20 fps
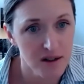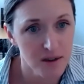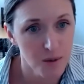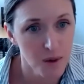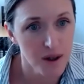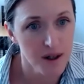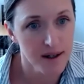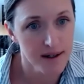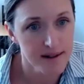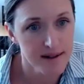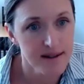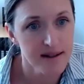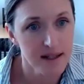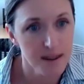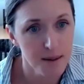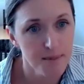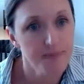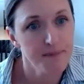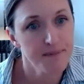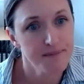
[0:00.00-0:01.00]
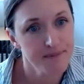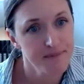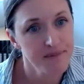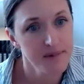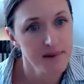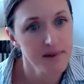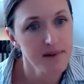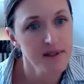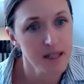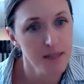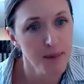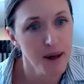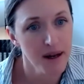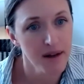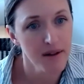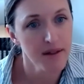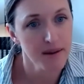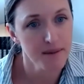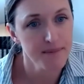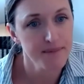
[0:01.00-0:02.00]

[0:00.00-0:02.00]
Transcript: and work on sleep, sleep health.